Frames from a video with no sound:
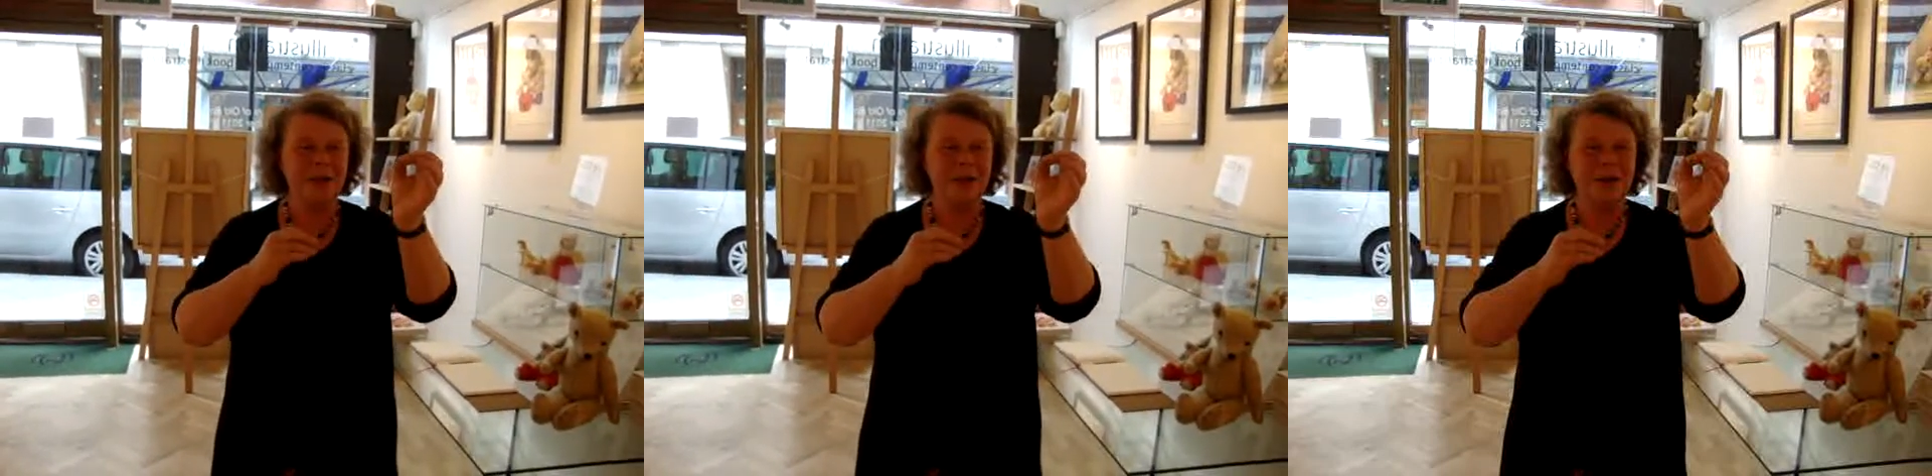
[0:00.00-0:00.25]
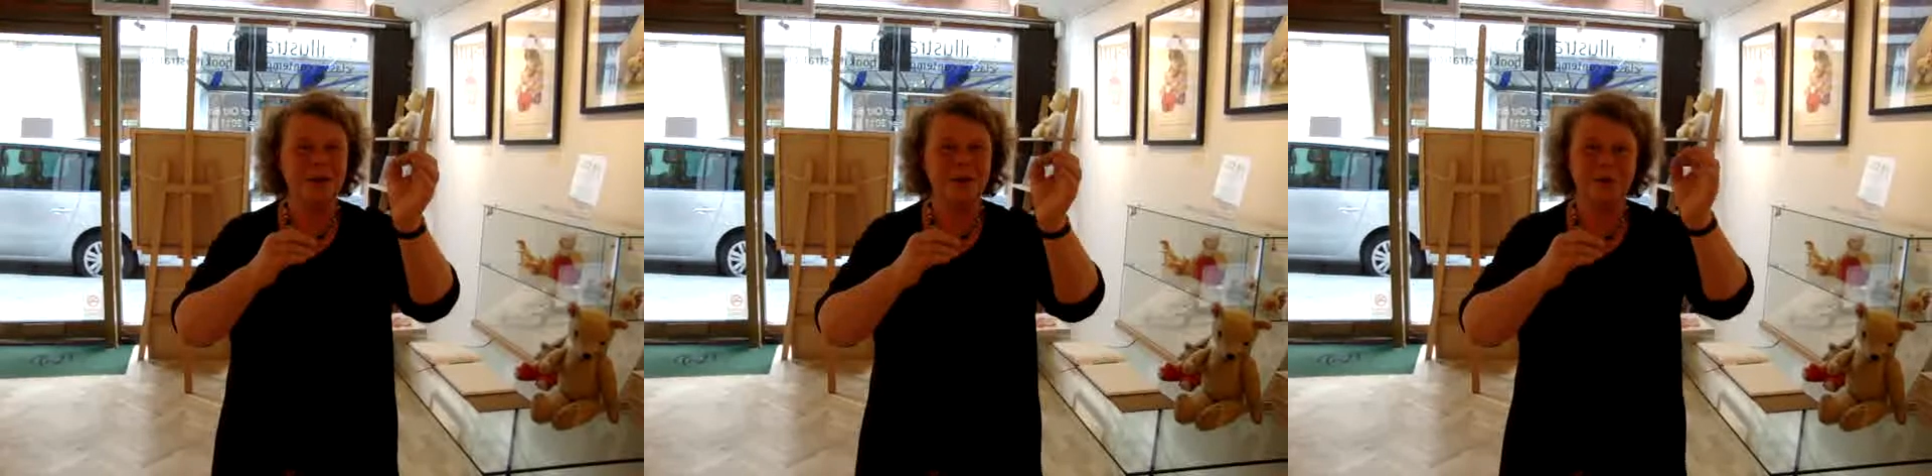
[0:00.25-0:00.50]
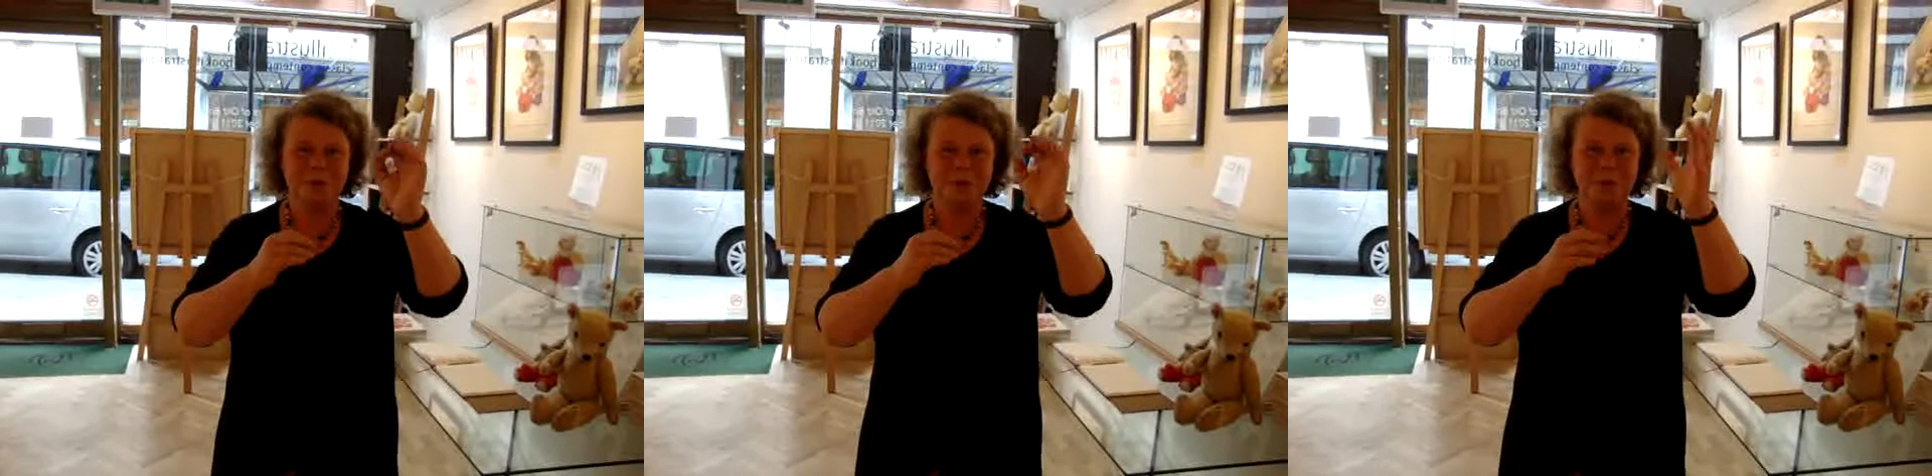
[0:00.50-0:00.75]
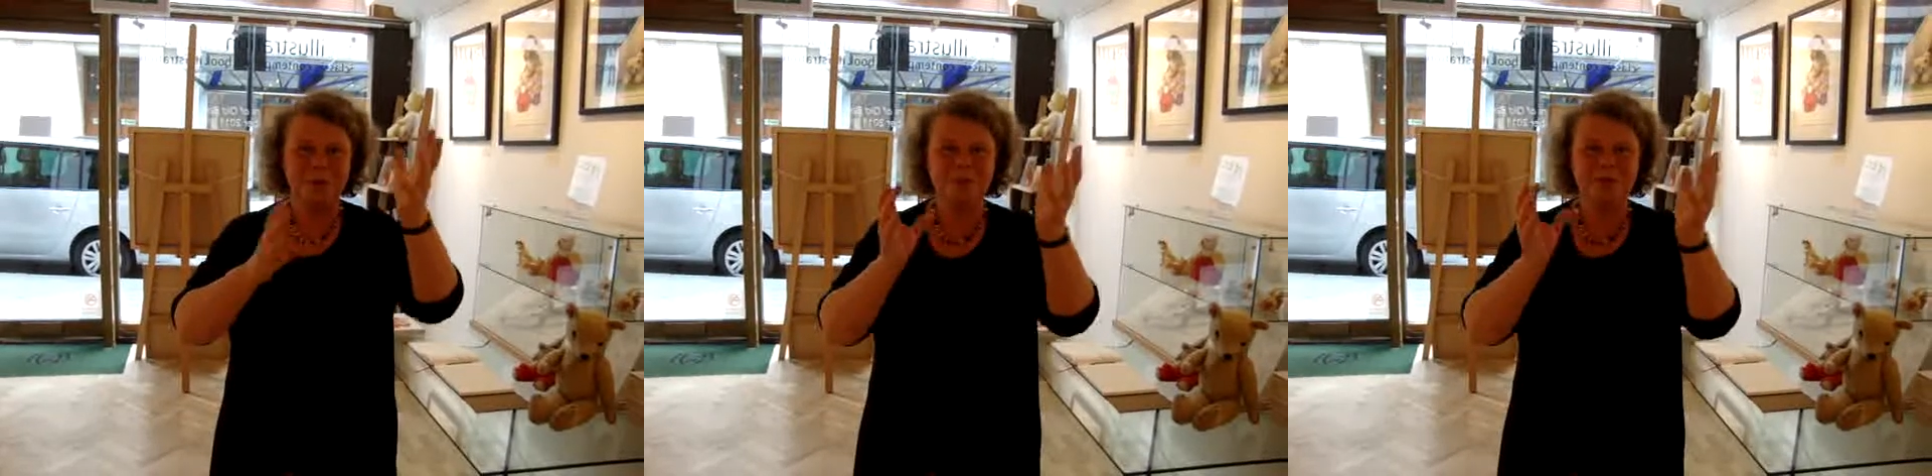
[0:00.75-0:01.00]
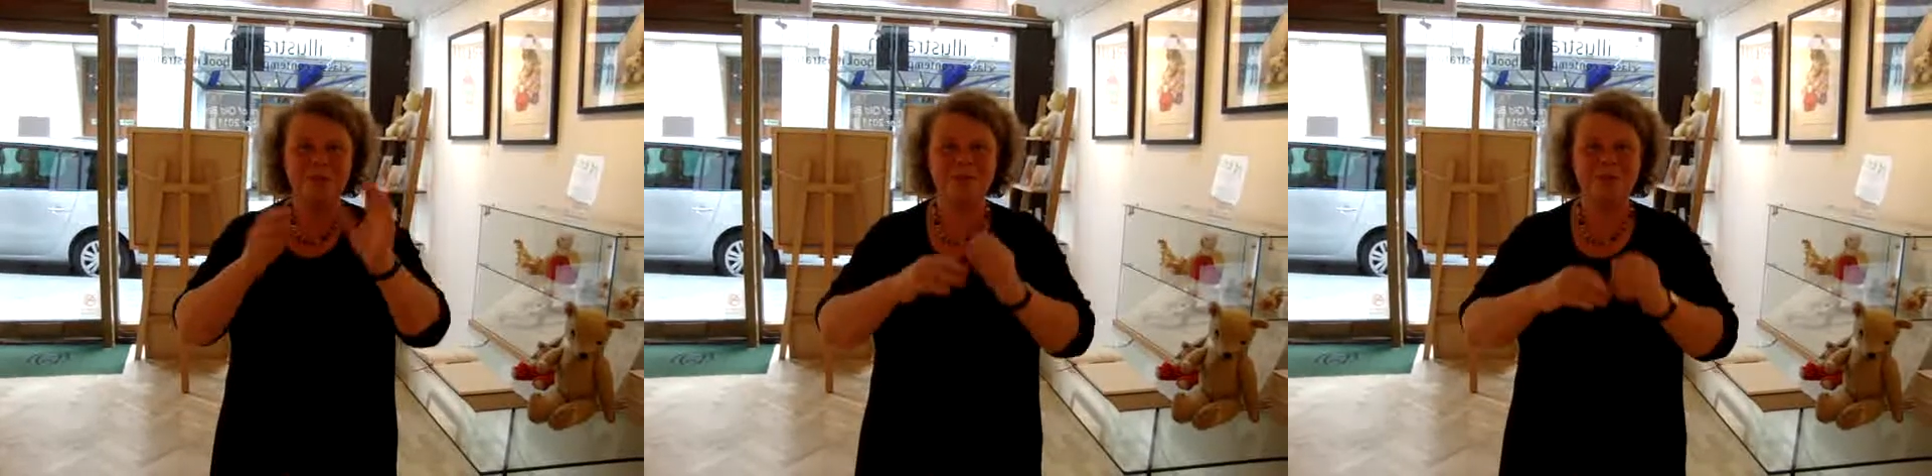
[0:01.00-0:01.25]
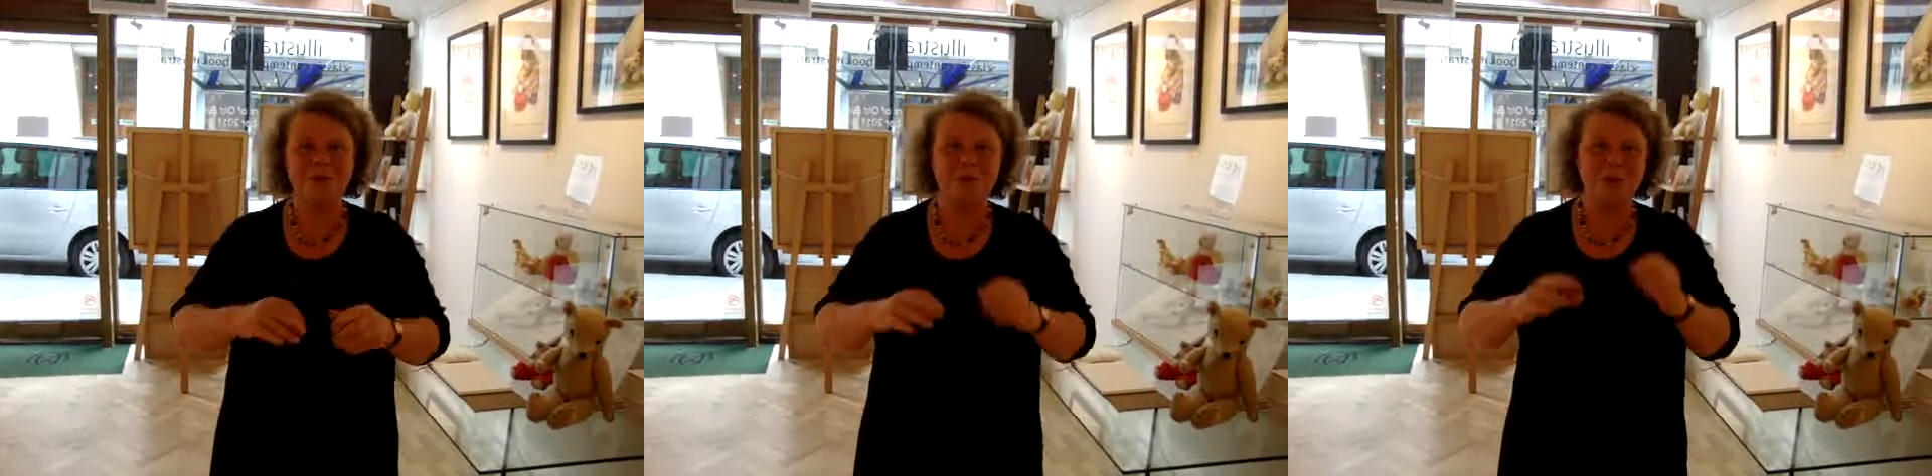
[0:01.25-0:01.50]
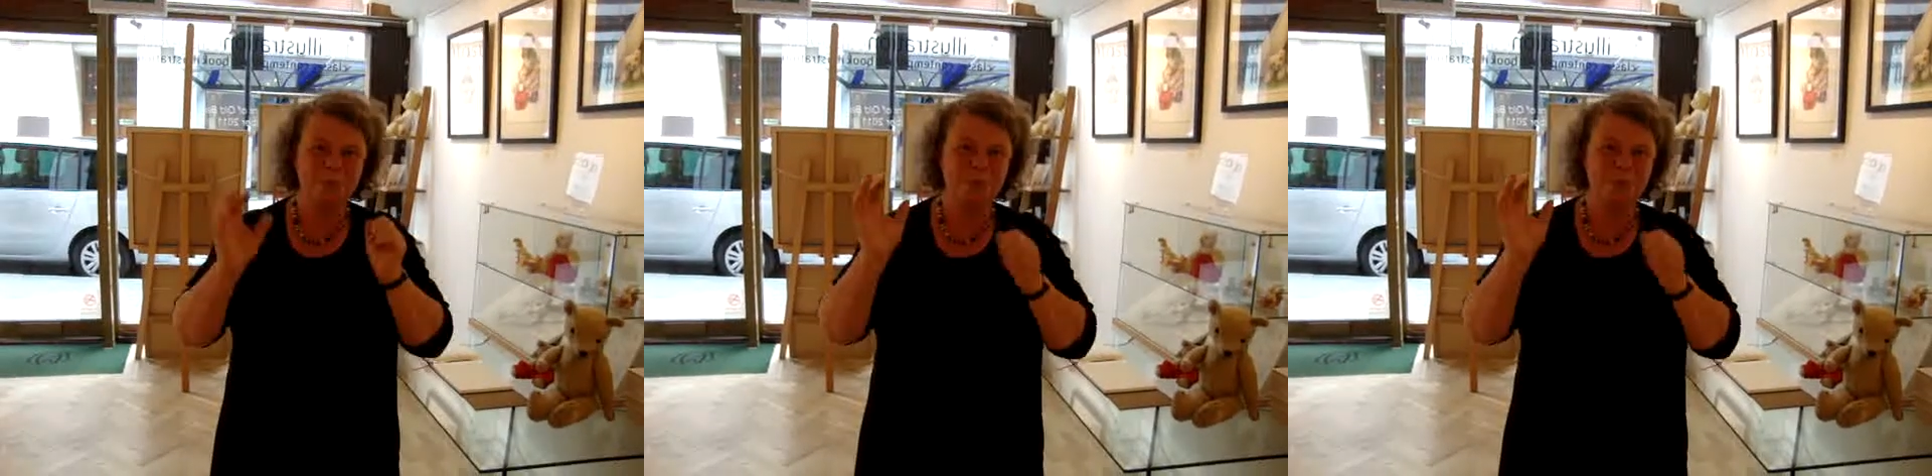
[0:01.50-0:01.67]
to pieces of foam